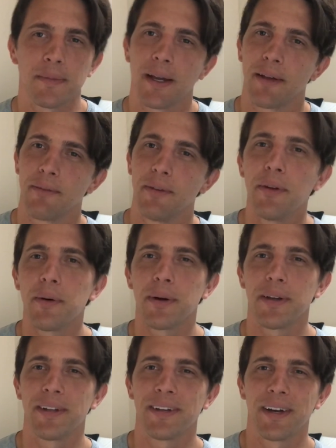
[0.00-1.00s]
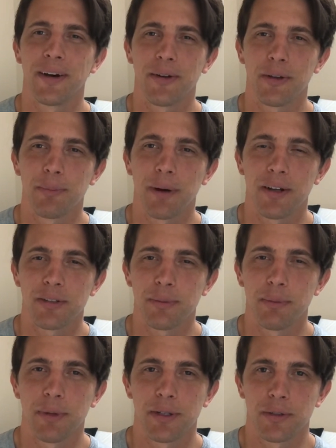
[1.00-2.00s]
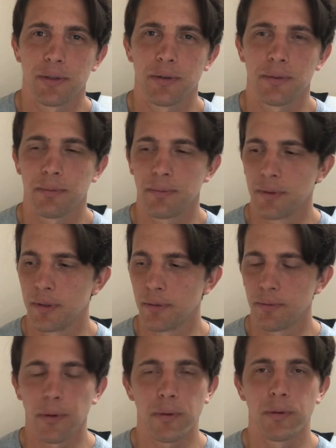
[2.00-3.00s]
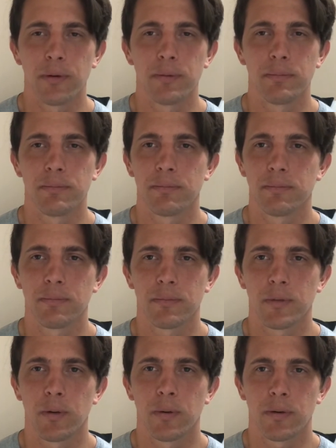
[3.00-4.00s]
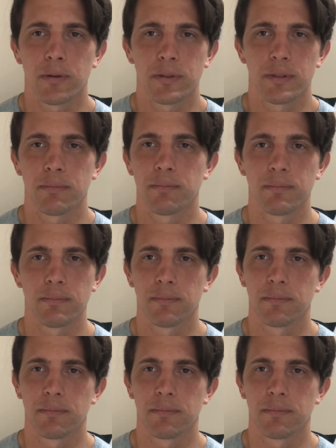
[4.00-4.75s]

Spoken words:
I have no idea how I could possibly measure, vocal cords and